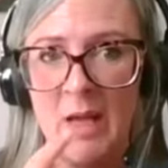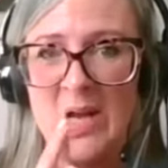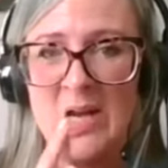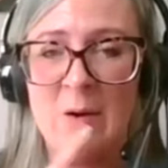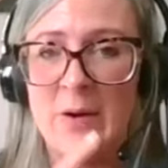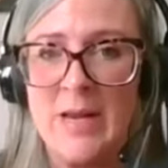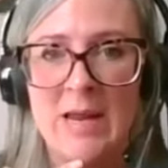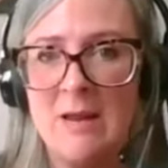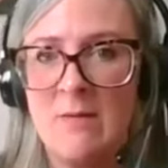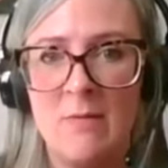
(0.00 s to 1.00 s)
And knowing
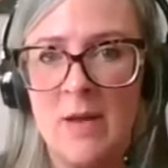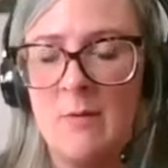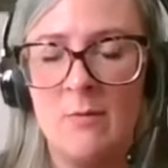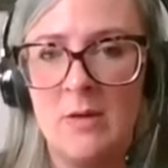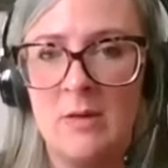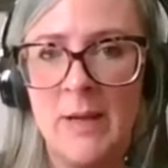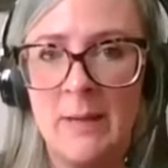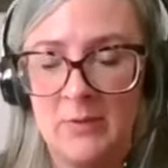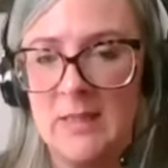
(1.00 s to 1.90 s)
he would be able